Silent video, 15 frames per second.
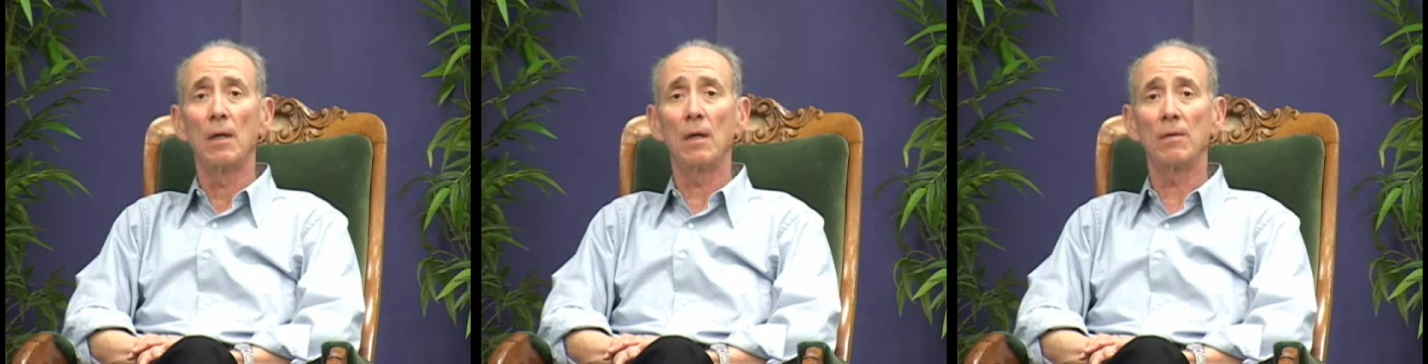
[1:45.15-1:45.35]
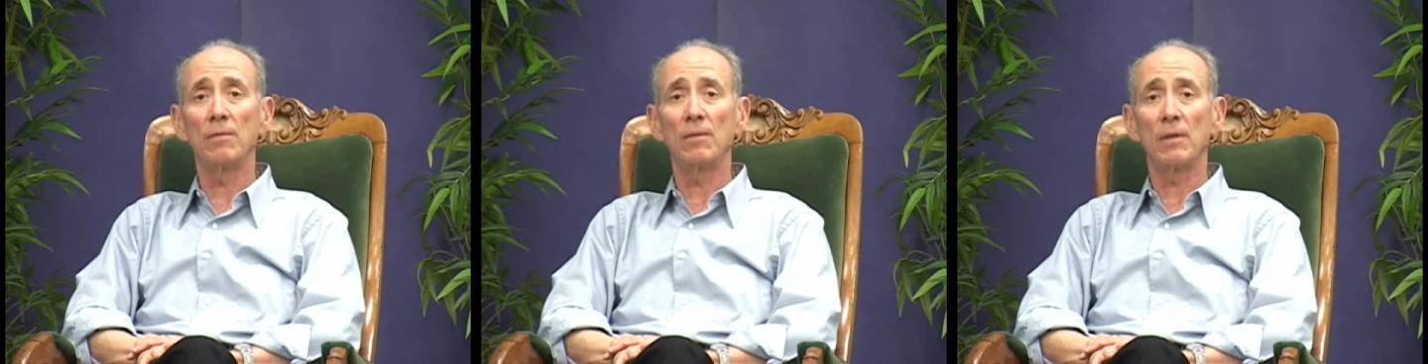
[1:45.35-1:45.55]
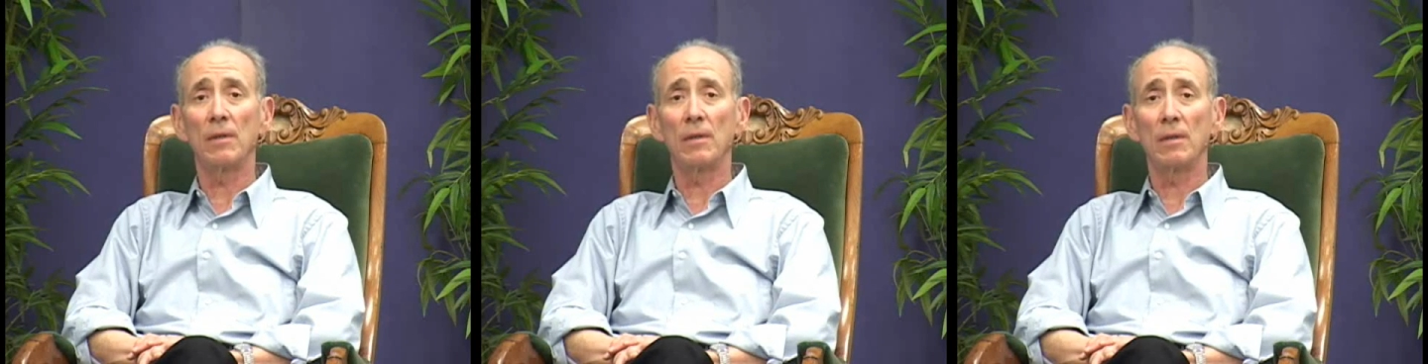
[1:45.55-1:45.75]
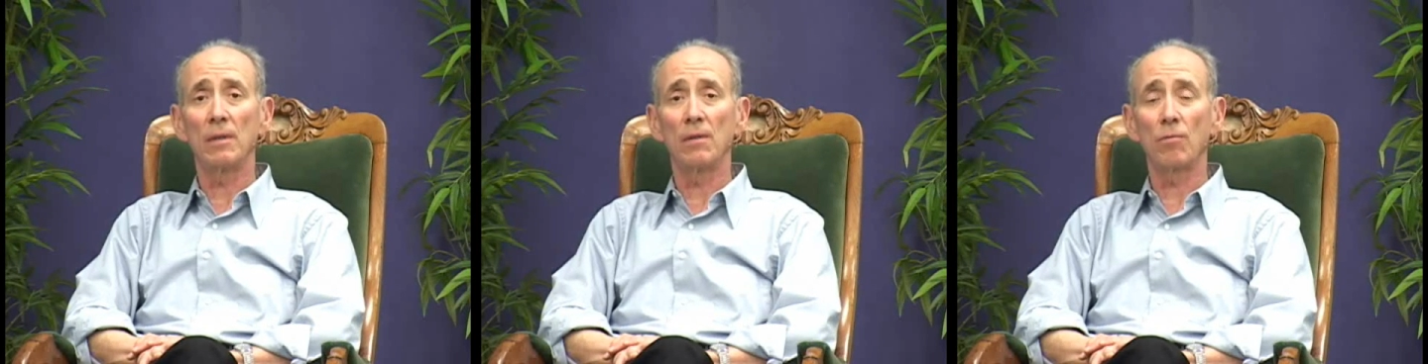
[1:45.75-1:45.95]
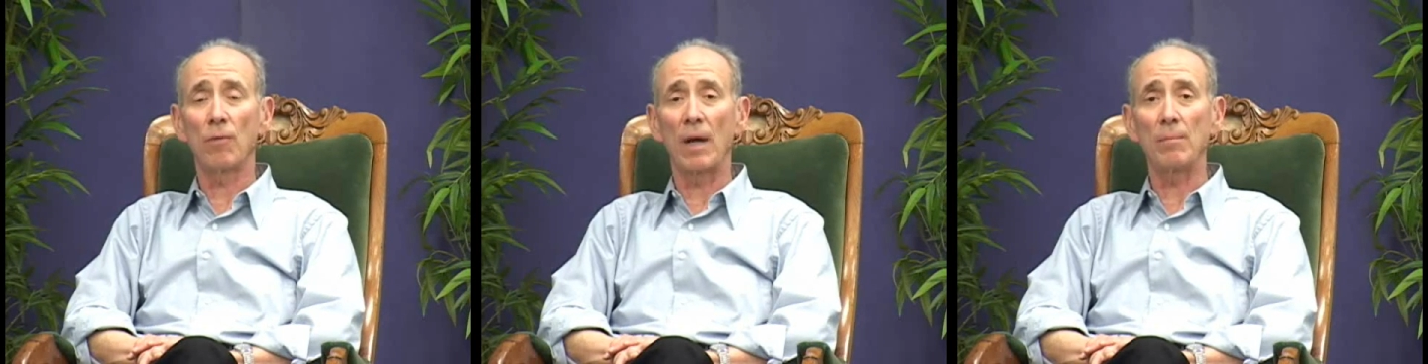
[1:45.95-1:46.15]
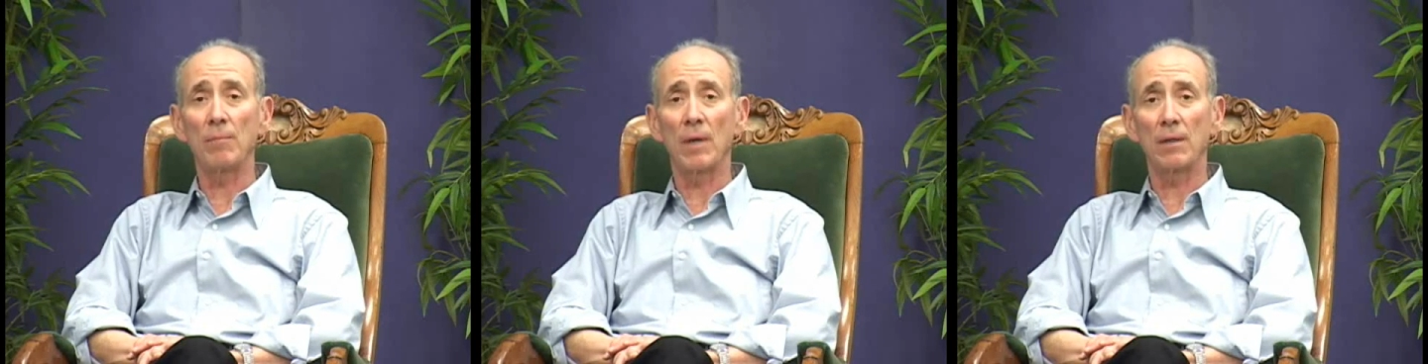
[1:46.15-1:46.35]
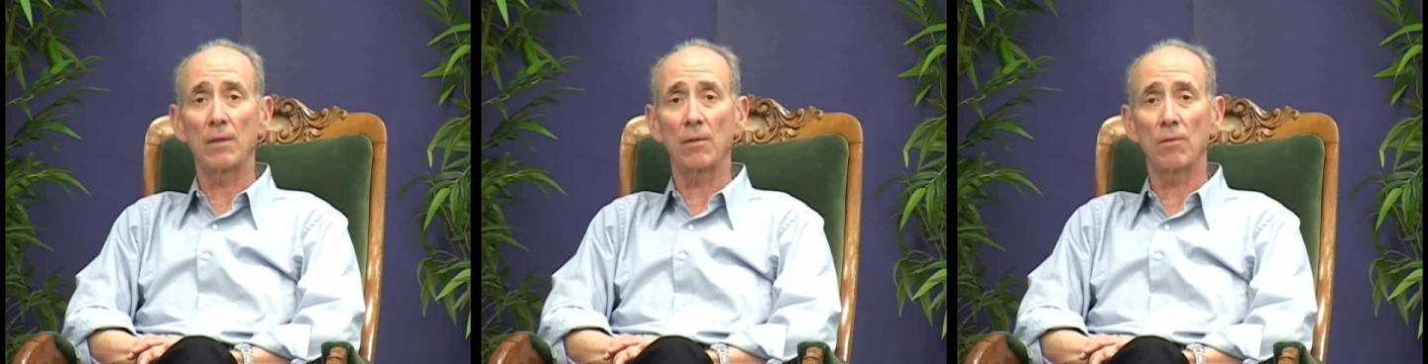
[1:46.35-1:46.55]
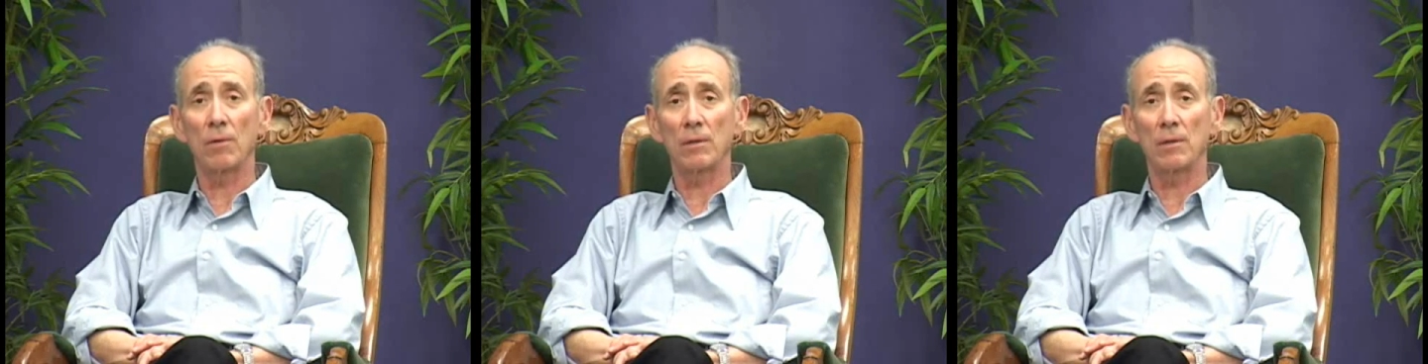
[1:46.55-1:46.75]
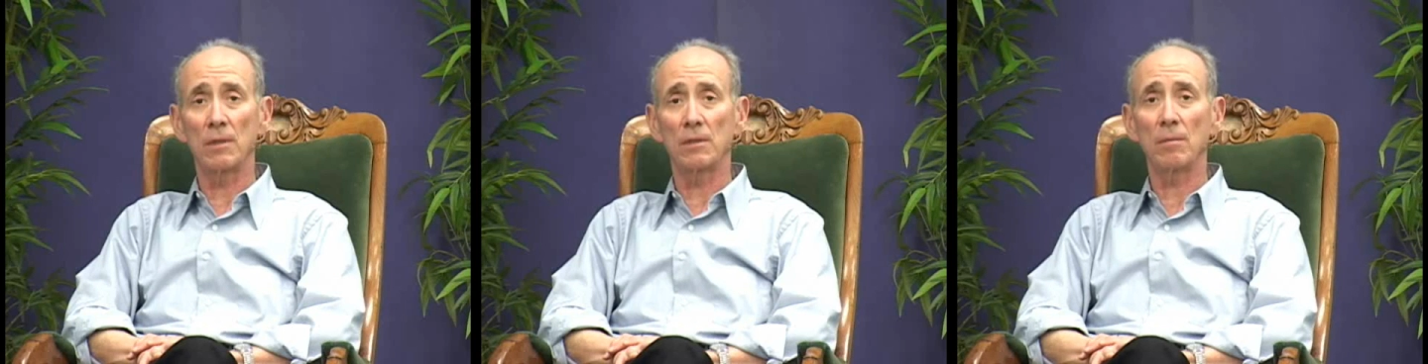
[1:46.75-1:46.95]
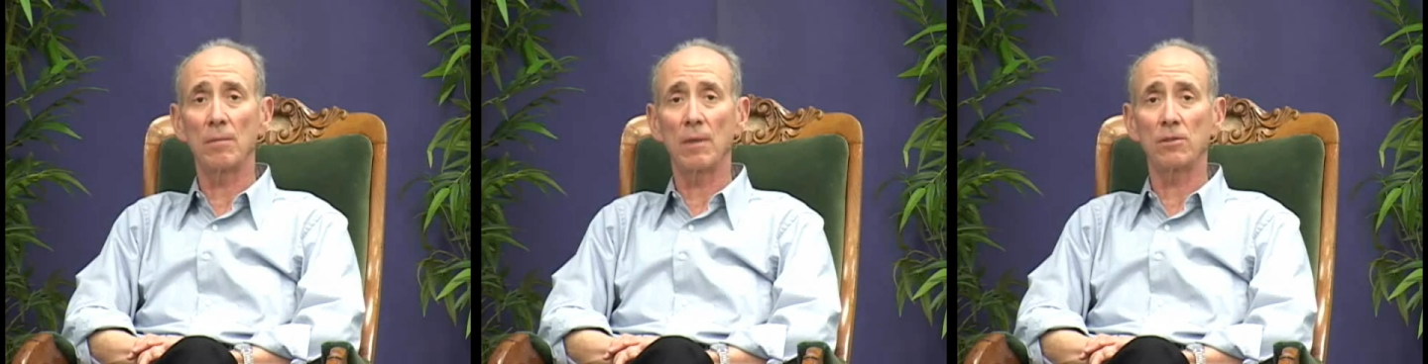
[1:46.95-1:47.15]
of the right-minded thought
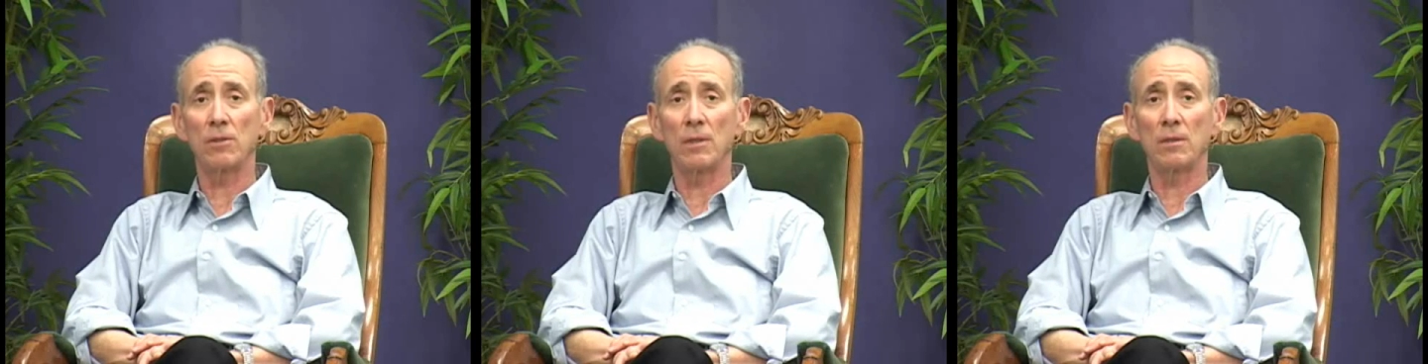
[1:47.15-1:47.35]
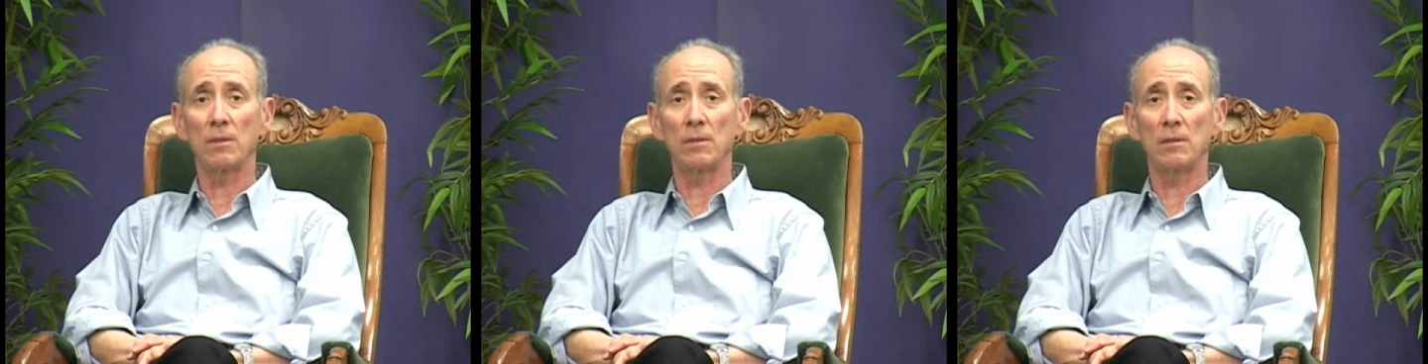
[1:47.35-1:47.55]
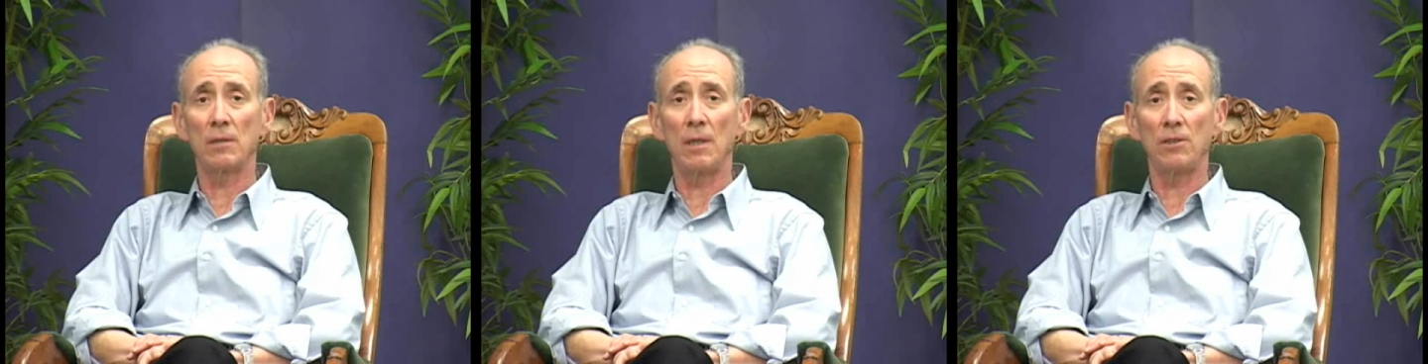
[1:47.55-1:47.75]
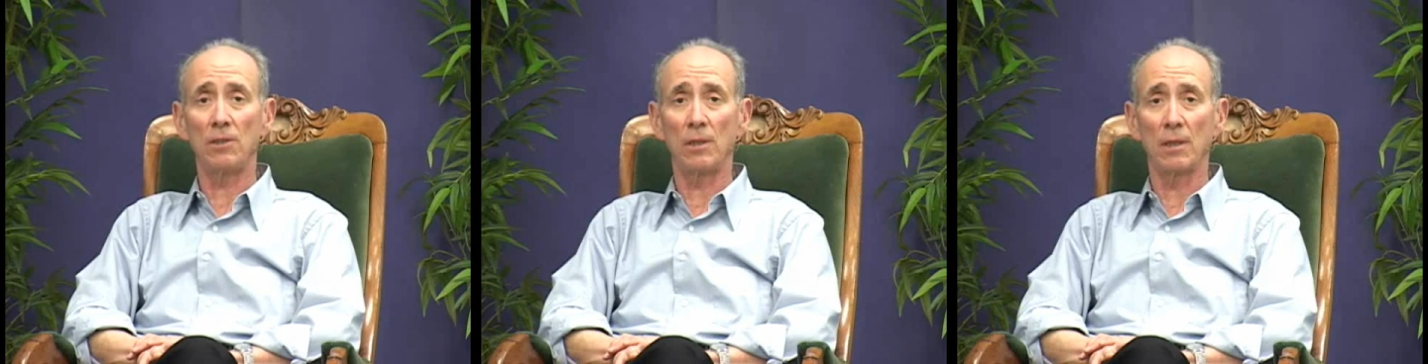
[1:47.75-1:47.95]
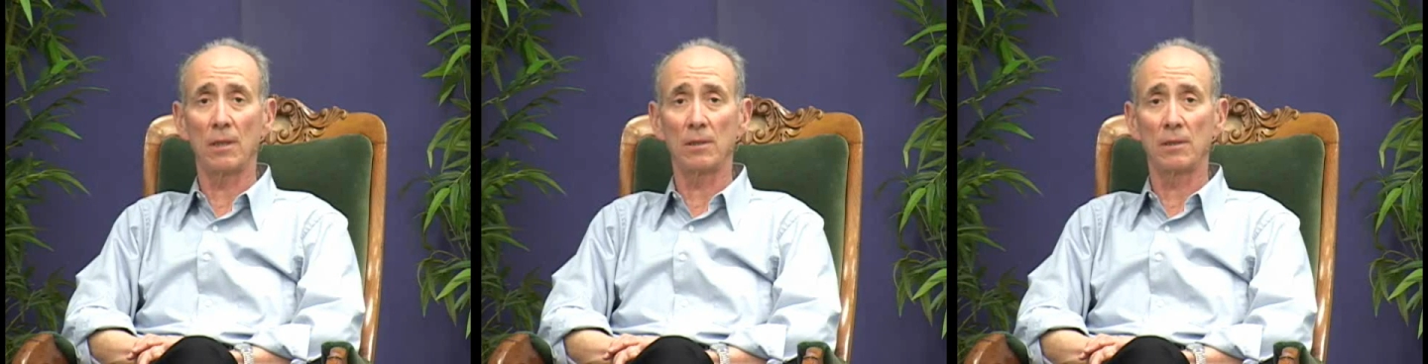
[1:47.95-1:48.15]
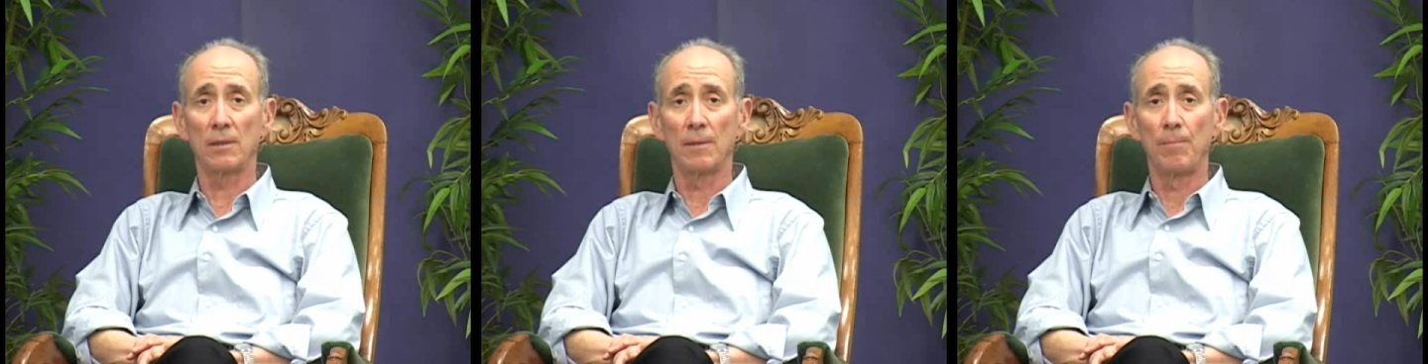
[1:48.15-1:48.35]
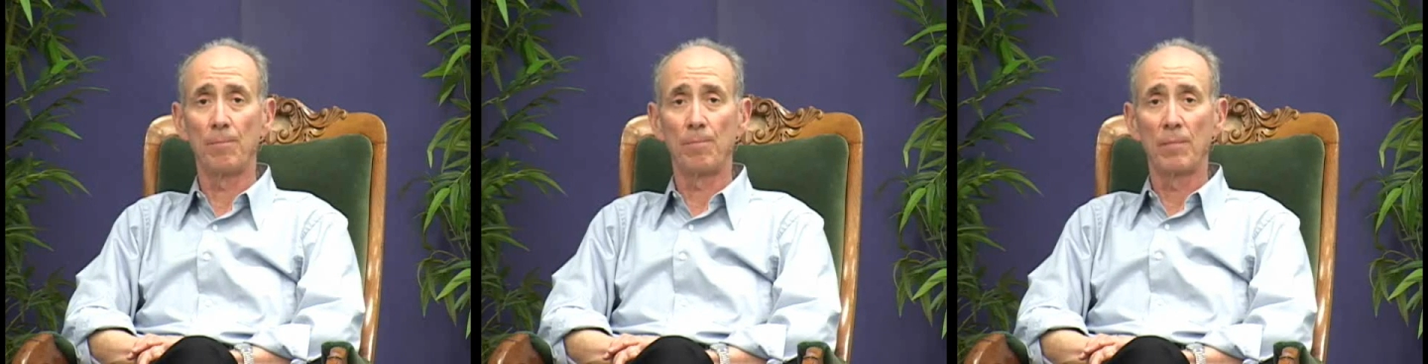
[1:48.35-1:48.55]
system that Jesus is teaching us.